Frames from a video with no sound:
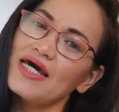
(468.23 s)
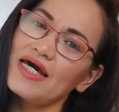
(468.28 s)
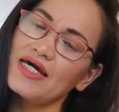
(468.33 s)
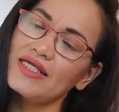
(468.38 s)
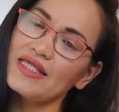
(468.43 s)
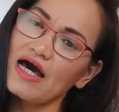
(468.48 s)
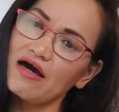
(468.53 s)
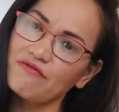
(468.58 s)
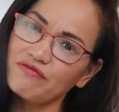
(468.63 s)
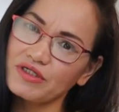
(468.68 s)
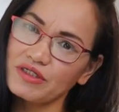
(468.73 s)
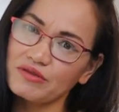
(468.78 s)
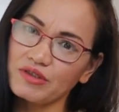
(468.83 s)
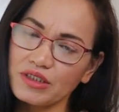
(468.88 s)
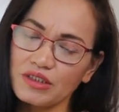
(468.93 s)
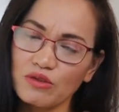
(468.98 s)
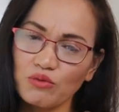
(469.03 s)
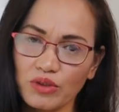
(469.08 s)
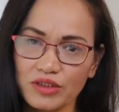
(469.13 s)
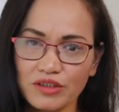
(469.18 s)
And have a
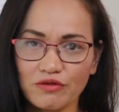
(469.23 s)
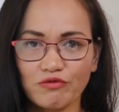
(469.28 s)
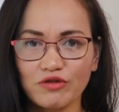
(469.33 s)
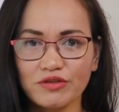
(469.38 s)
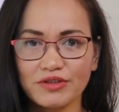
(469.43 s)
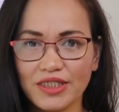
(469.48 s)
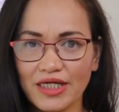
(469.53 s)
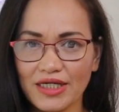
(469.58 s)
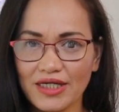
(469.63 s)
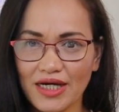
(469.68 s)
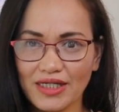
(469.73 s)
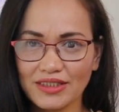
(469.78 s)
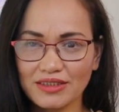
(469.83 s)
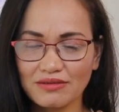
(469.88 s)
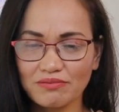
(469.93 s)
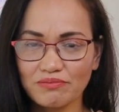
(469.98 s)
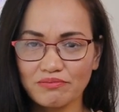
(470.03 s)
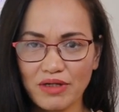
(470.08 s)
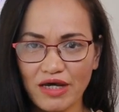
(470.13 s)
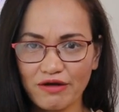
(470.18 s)
great and wonderful day,
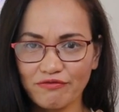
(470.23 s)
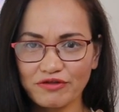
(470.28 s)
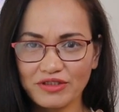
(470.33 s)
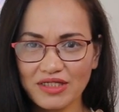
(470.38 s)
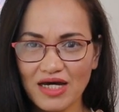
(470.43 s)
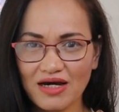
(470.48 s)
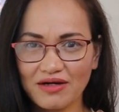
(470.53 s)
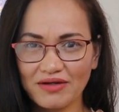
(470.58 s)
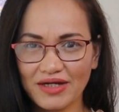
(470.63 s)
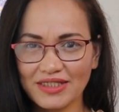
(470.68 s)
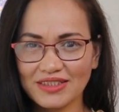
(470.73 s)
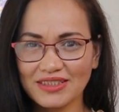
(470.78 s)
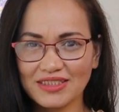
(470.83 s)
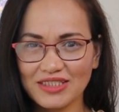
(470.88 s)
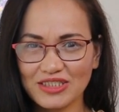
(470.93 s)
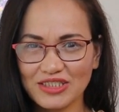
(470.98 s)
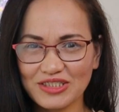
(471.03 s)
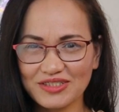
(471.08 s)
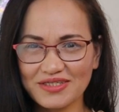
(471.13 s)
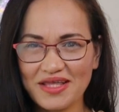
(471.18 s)
guys. Bye for now and
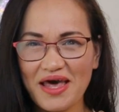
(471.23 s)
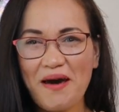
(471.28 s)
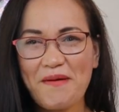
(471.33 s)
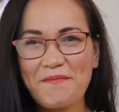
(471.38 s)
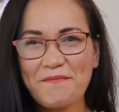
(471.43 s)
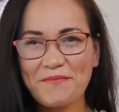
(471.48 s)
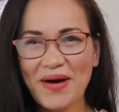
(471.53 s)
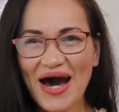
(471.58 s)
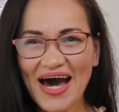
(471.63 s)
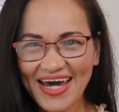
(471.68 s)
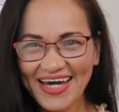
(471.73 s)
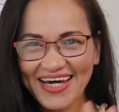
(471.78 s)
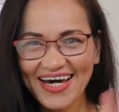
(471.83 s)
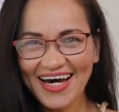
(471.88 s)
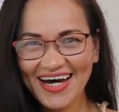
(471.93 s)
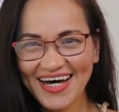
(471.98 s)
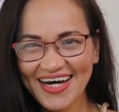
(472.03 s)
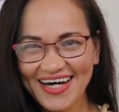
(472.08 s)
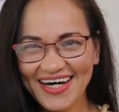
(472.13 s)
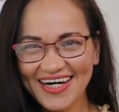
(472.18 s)
see you soon. Bye,
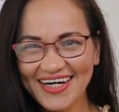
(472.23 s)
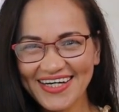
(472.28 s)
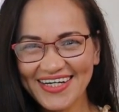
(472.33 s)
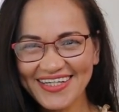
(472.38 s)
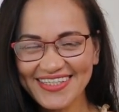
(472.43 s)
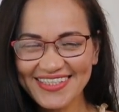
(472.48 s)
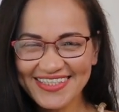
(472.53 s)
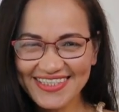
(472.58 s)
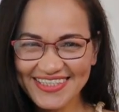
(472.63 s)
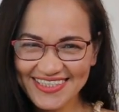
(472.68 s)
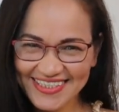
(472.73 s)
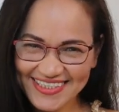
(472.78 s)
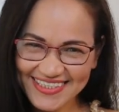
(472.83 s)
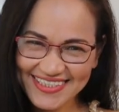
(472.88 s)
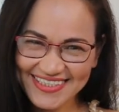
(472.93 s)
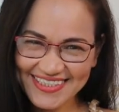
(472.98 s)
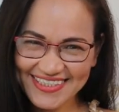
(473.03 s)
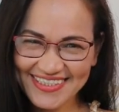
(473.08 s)
guys!